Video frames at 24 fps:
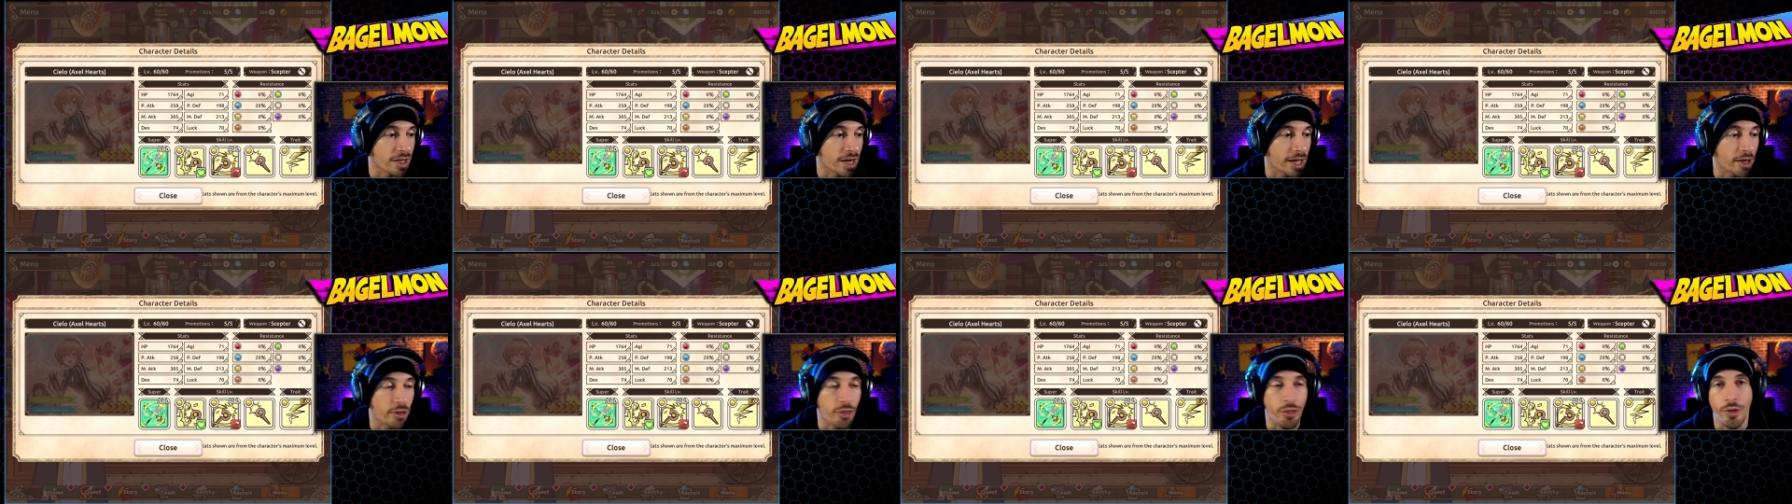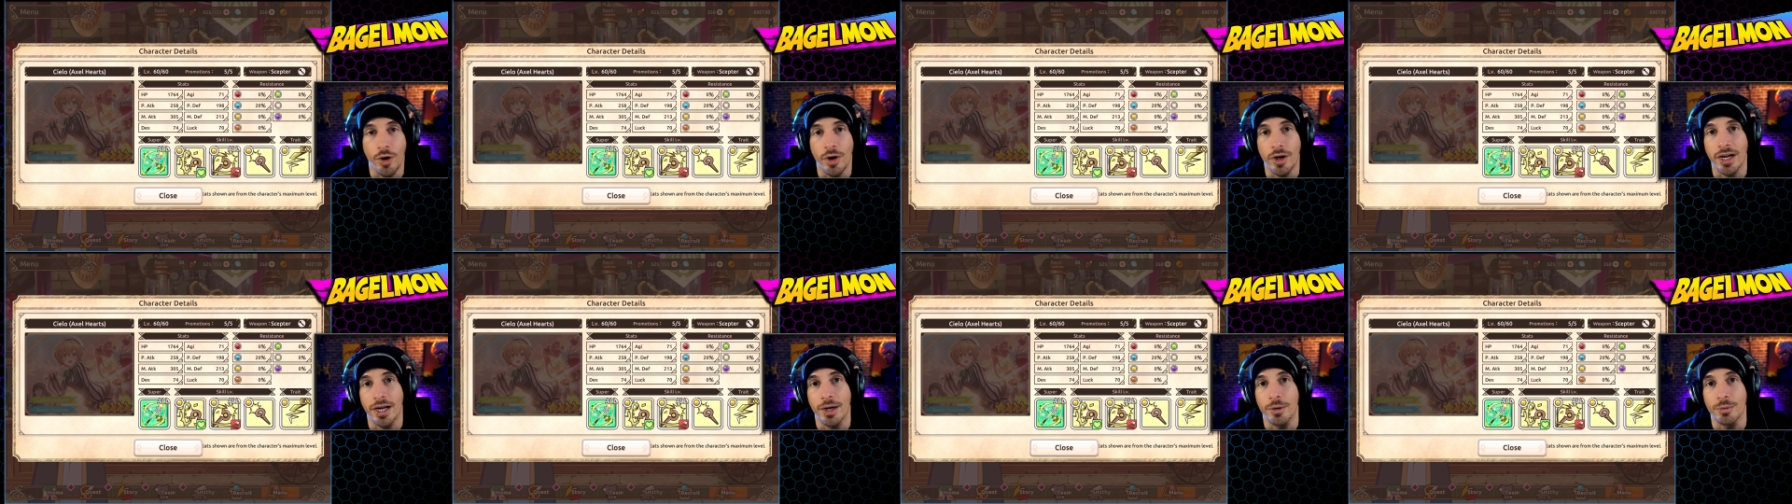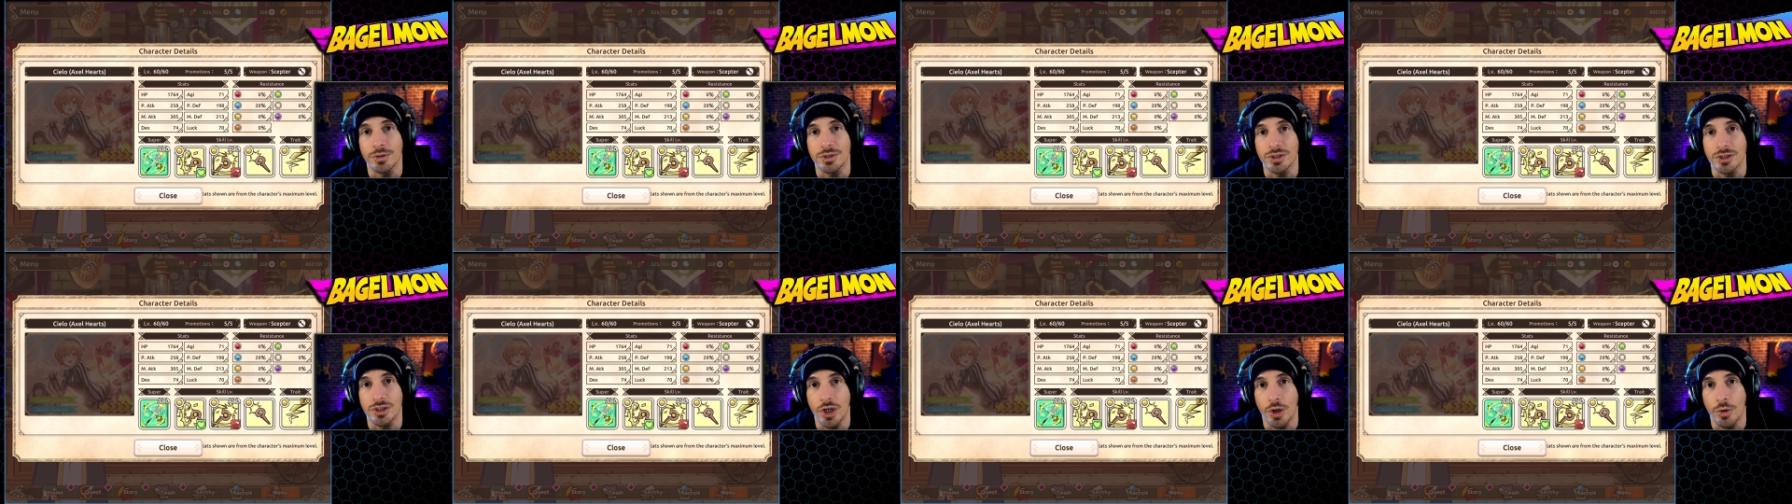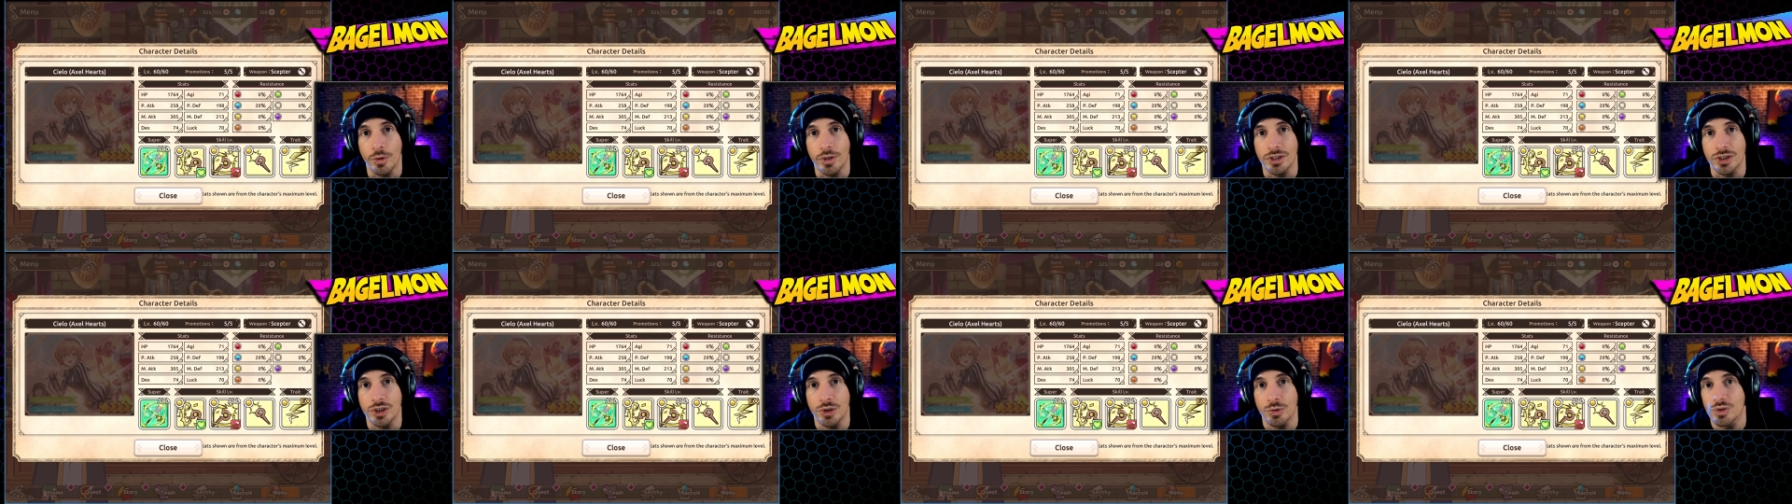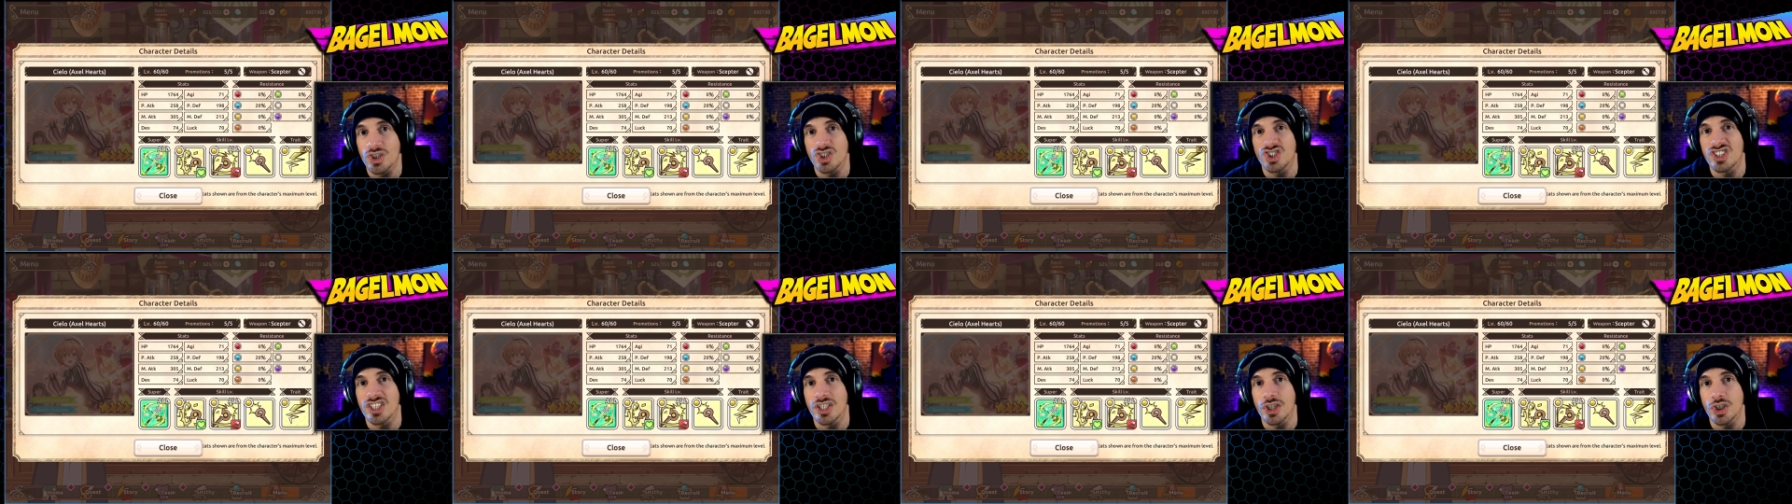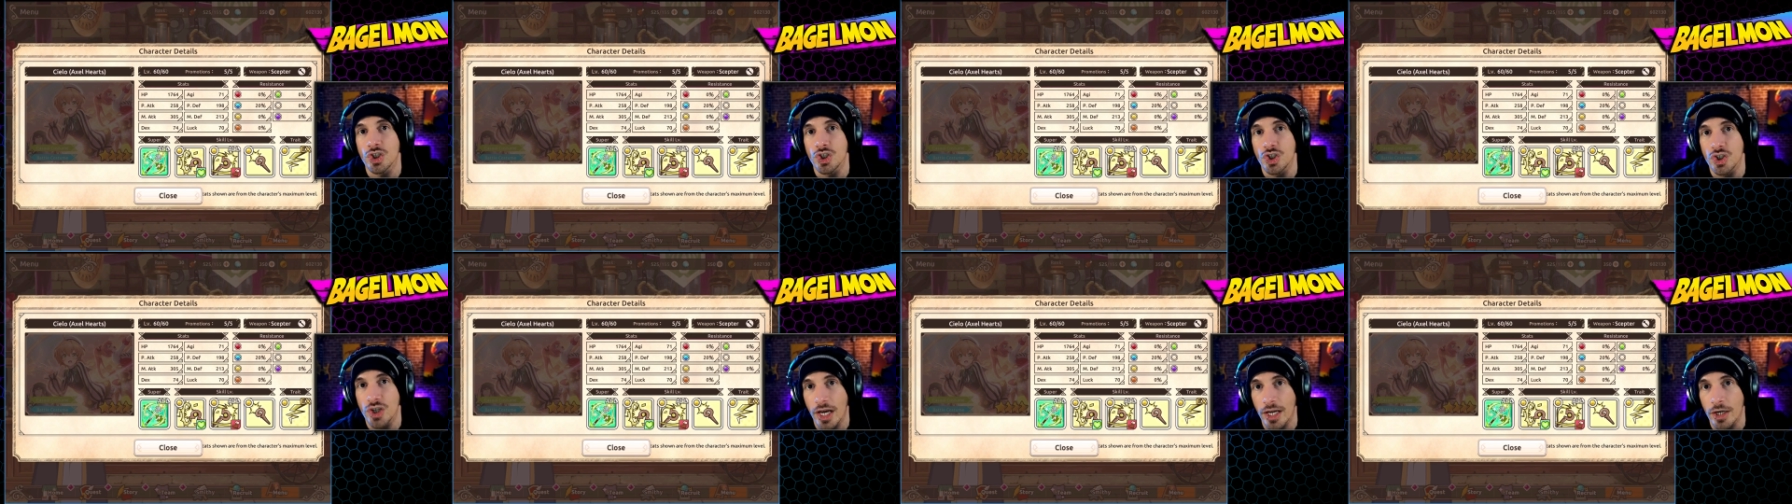I thought I was going to, just in
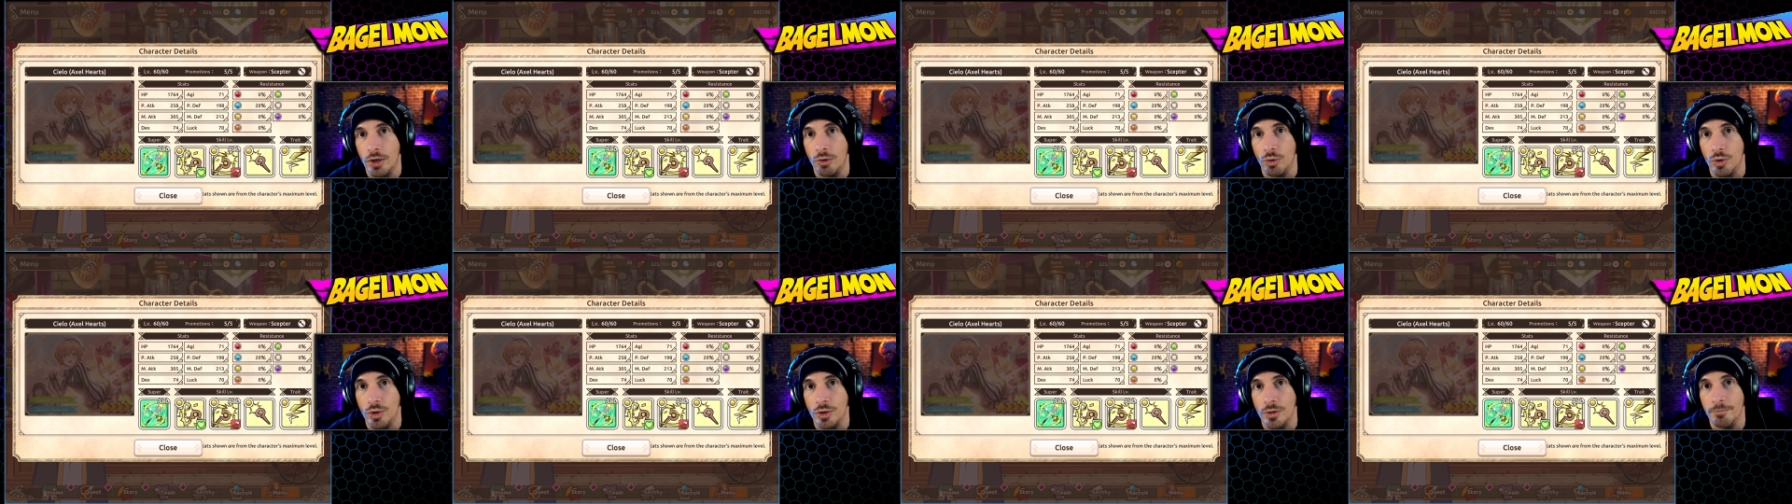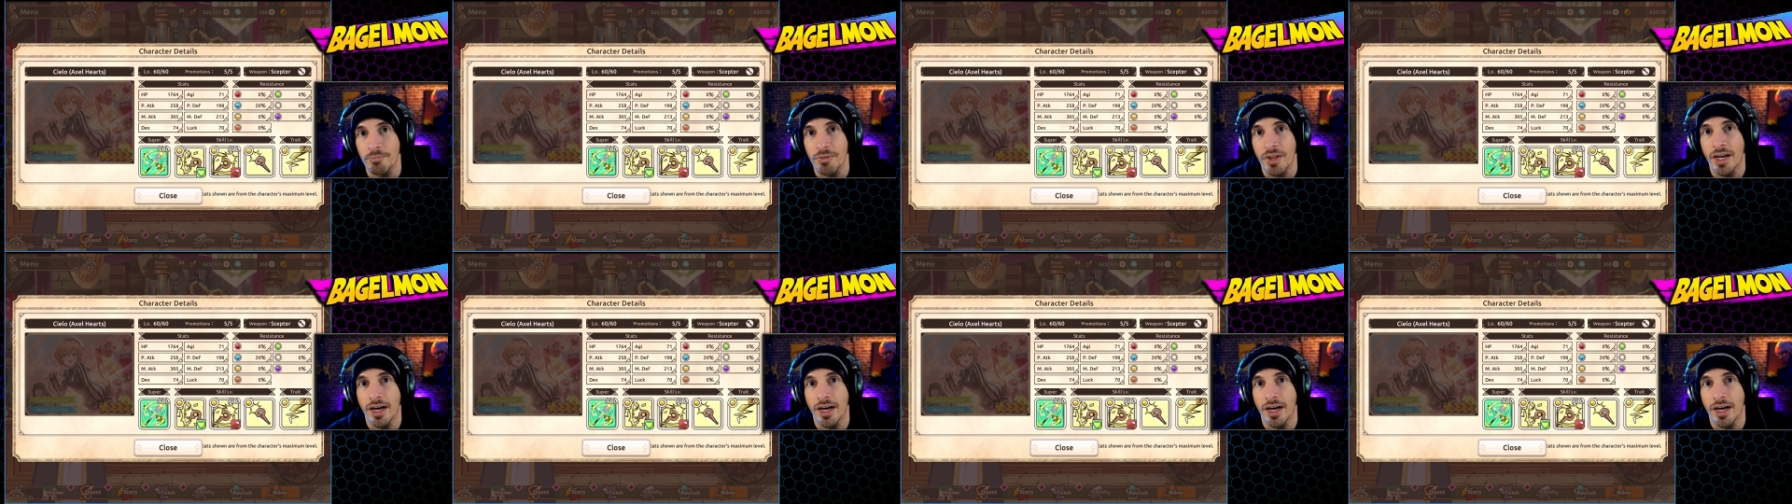general,